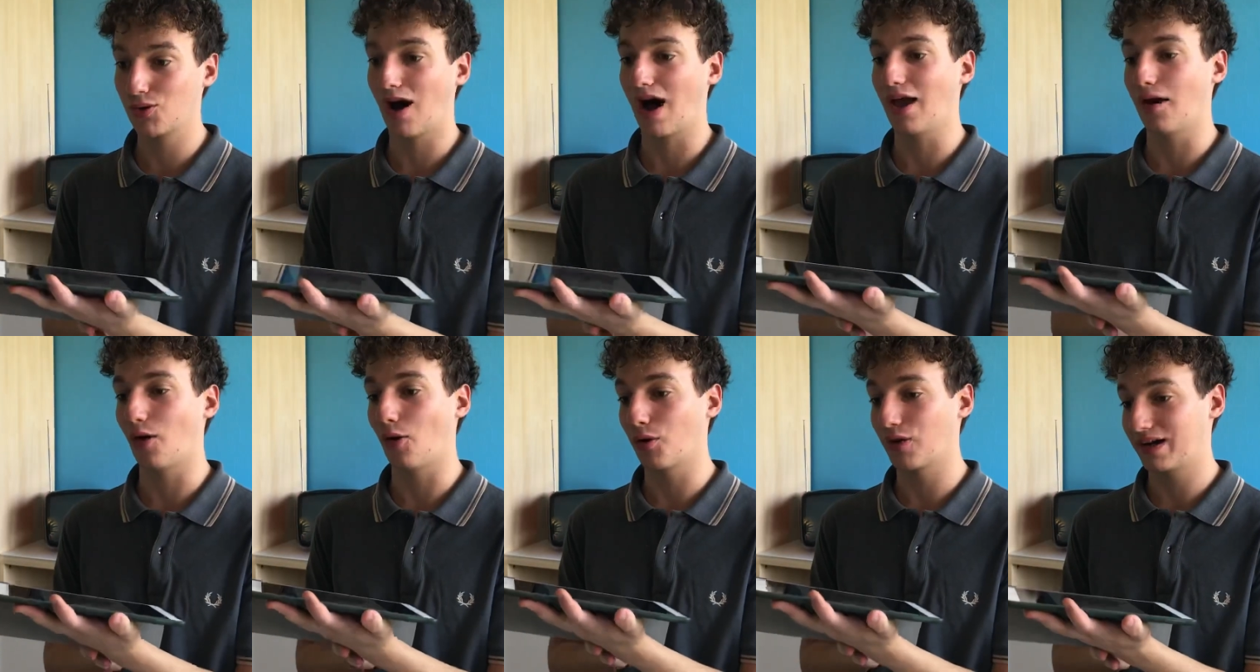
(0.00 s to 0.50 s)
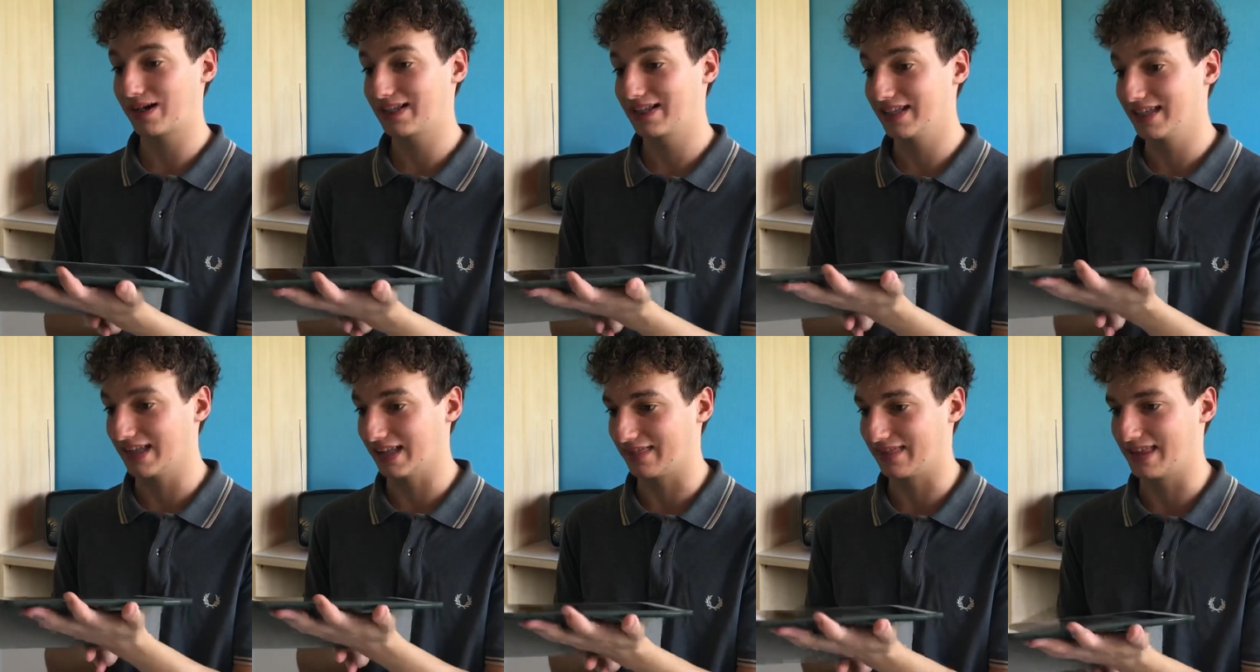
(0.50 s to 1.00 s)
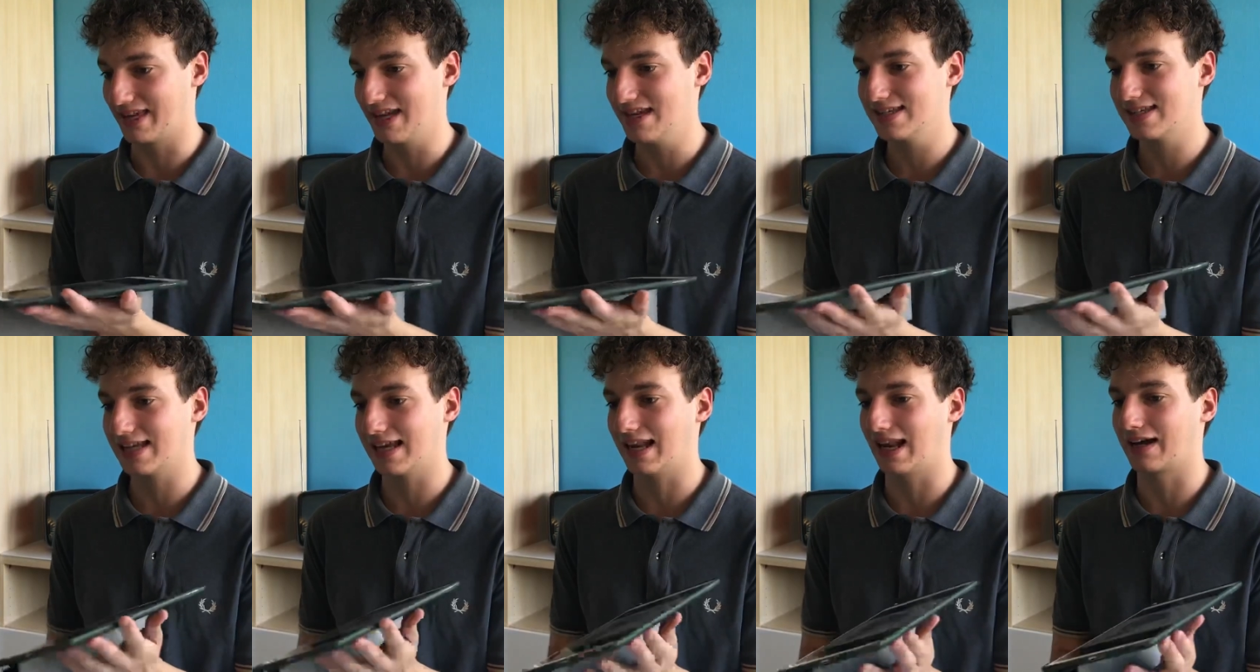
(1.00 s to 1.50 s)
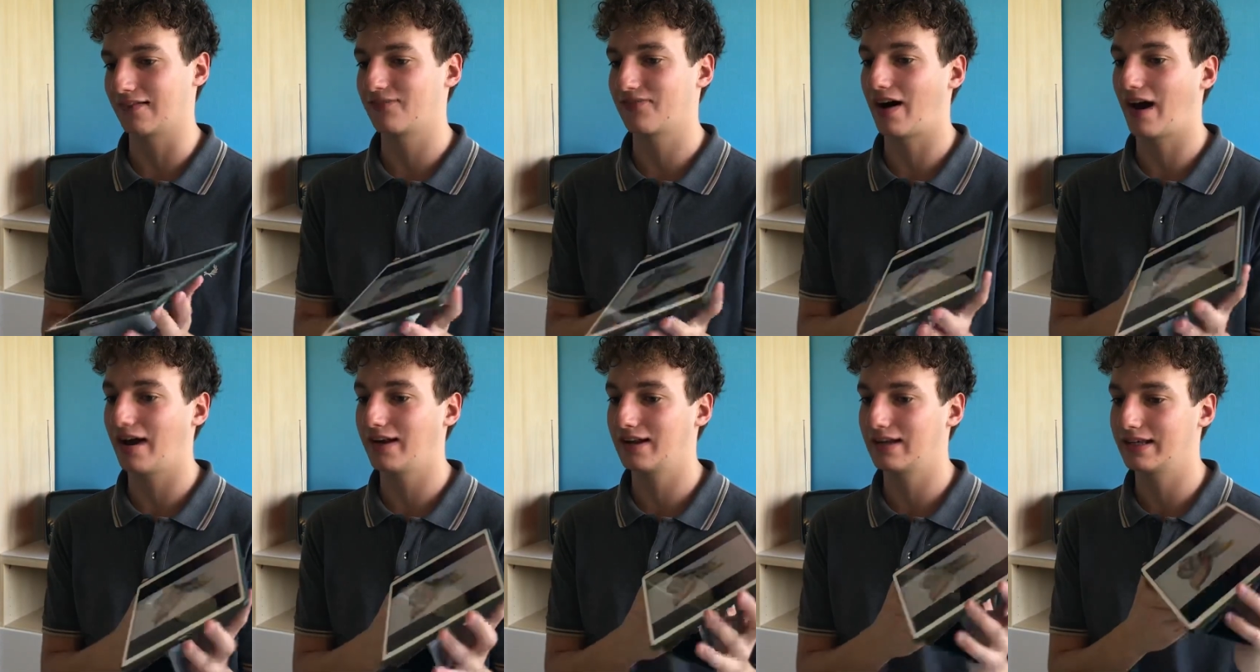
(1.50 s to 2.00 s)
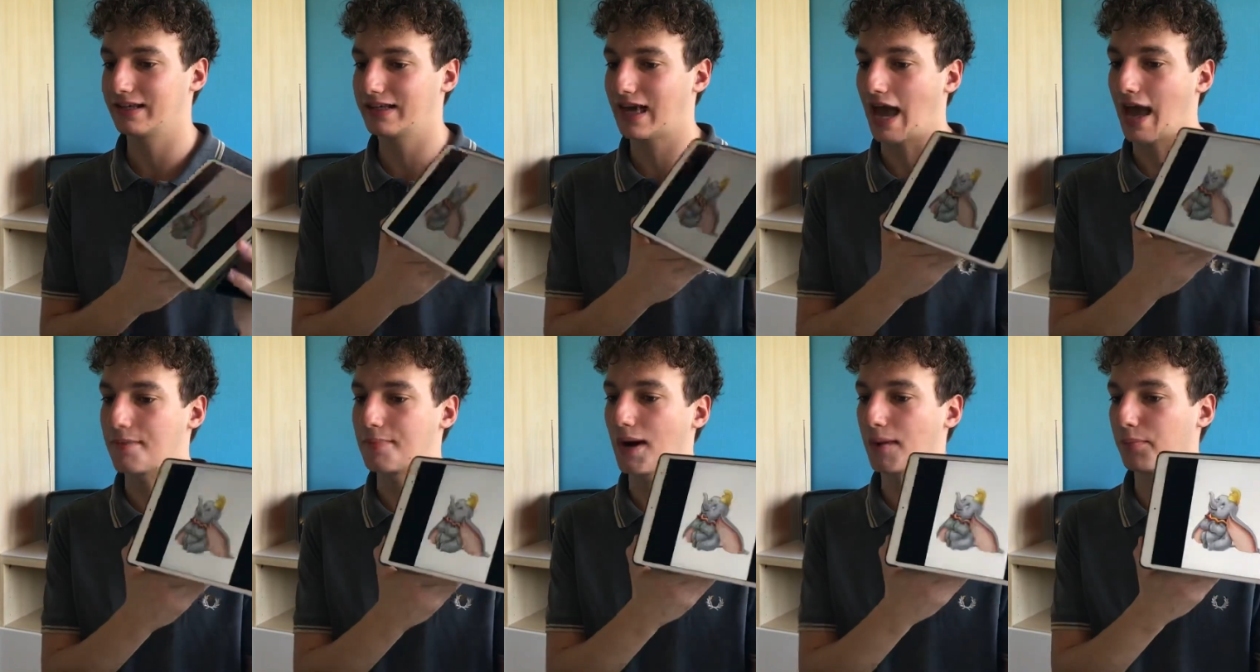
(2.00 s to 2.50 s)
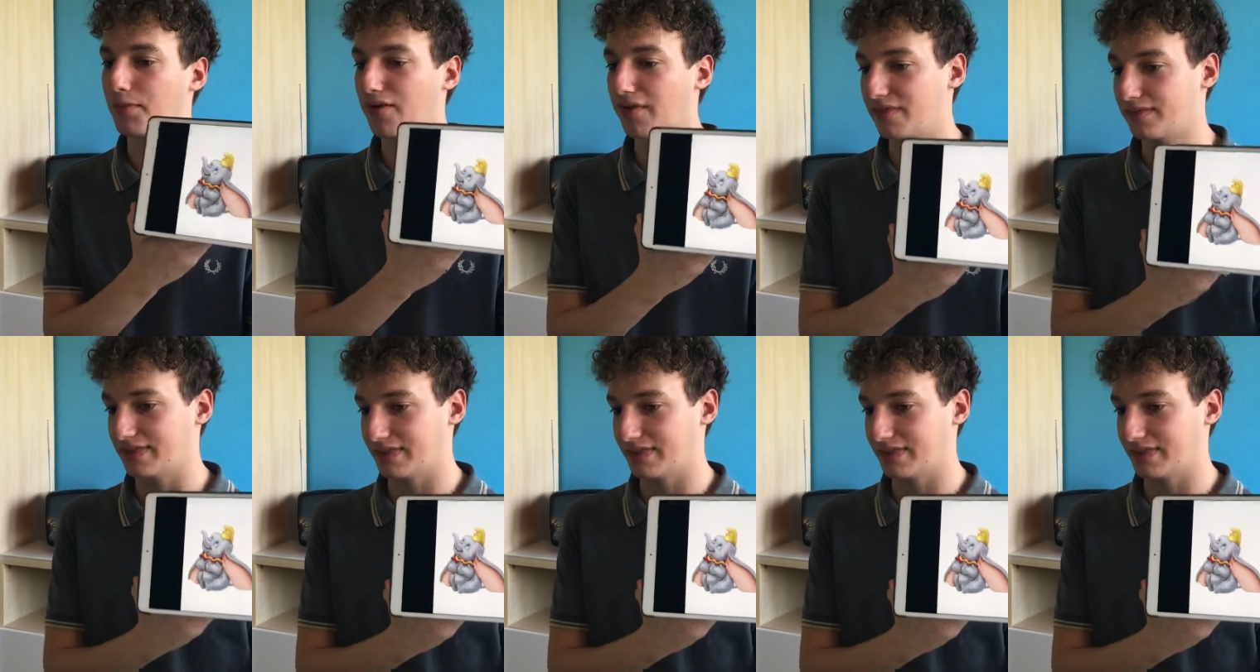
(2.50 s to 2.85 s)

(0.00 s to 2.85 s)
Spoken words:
I already did this and I finally came up with